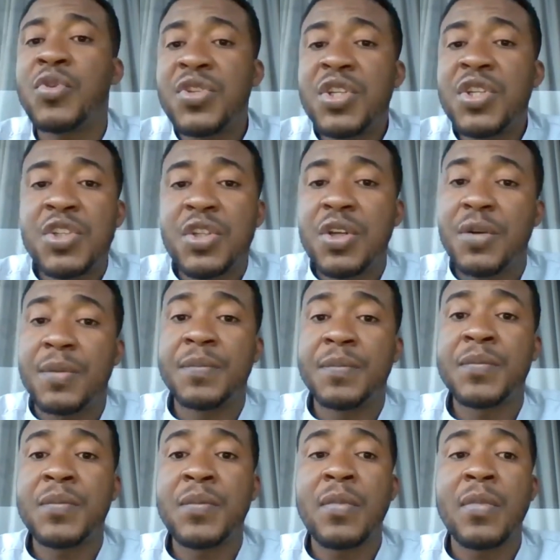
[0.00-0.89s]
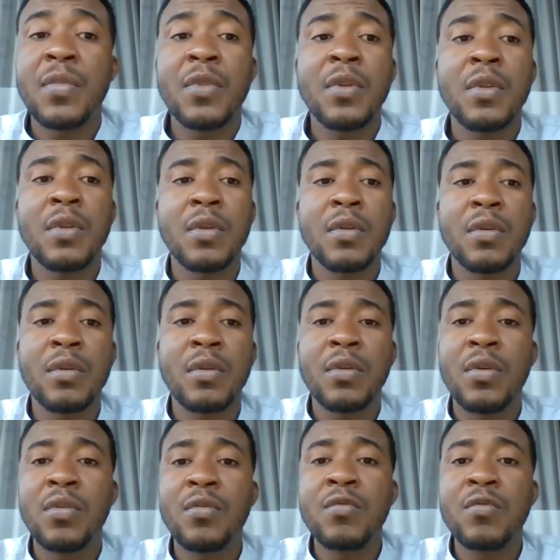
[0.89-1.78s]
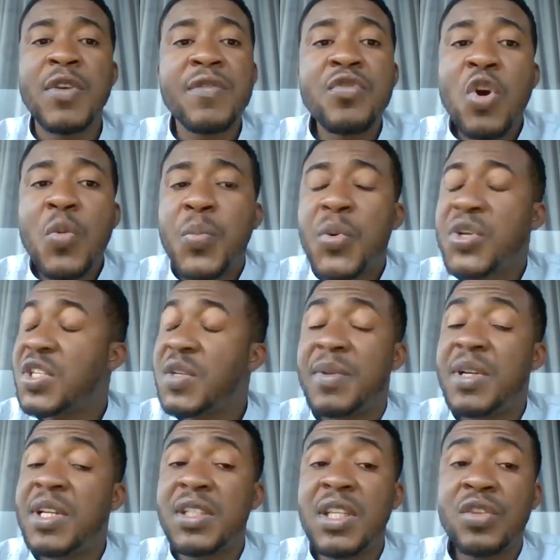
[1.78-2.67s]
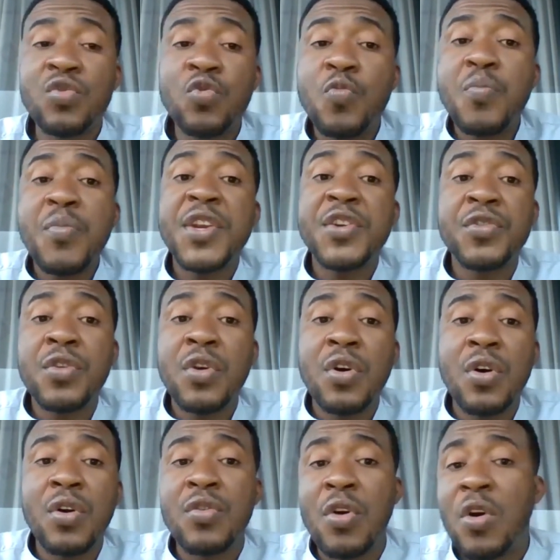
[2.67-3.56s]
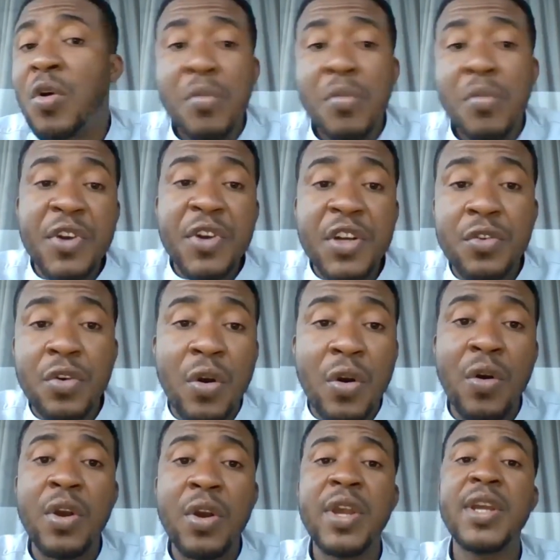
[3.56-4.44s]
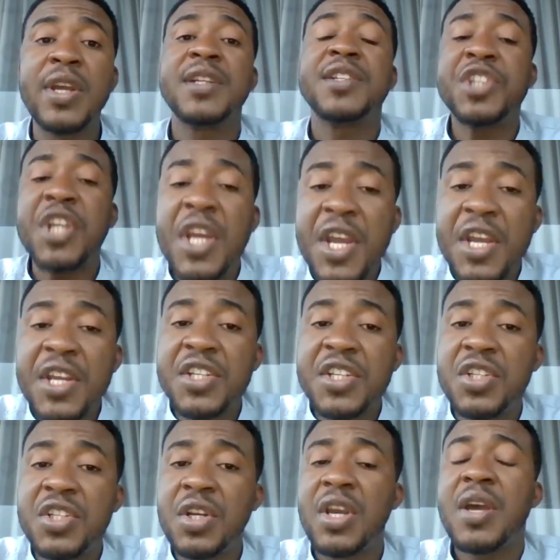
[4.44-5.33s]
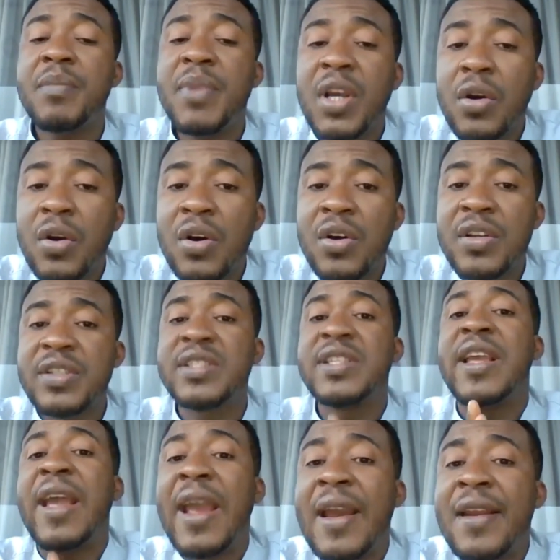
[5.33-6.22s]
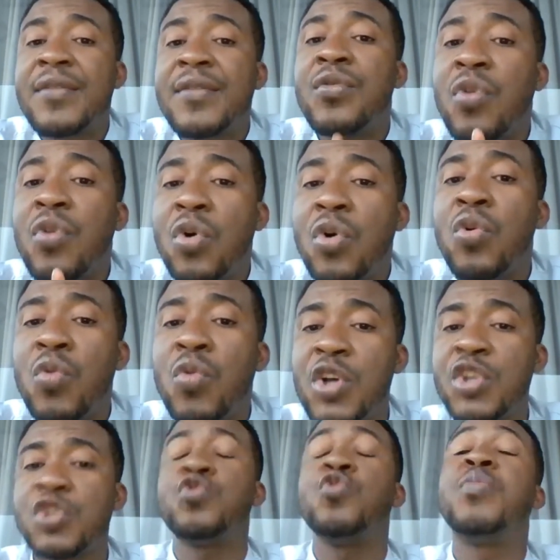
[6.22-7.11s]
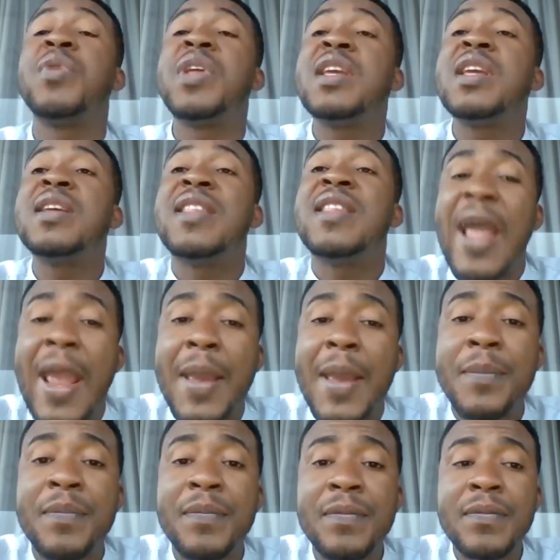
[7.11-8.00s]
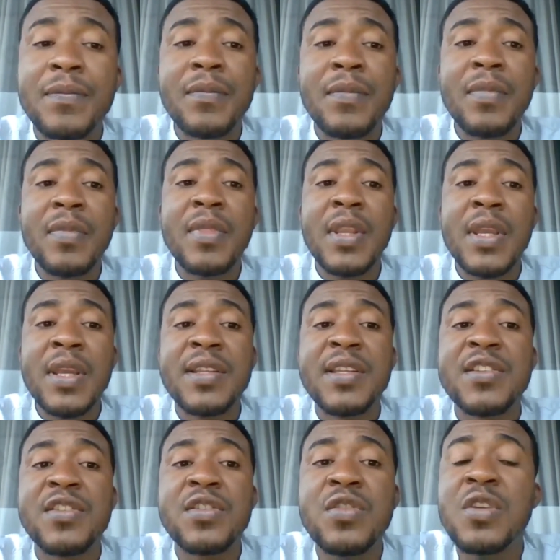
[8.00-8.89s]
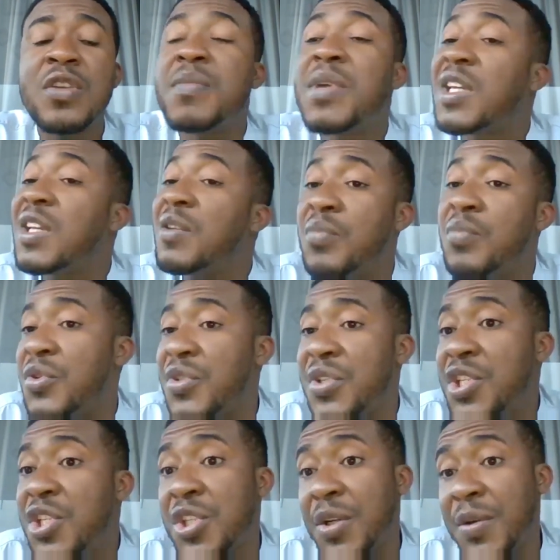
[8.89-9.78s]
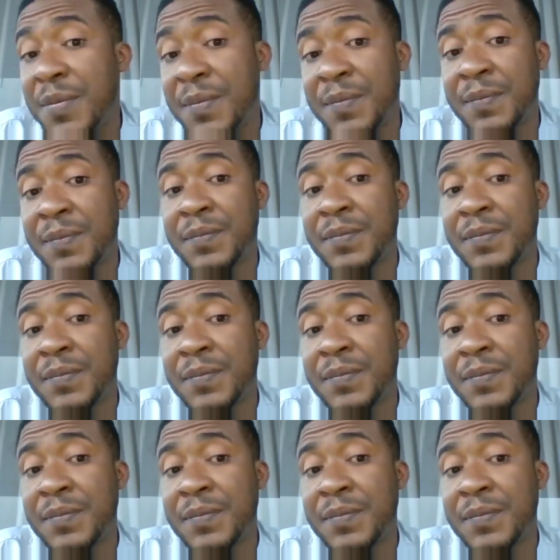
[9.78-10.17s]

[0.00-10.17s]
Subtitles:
position with no possibility to measure nor monitor change, because the end goal was to bring them in decision-making position.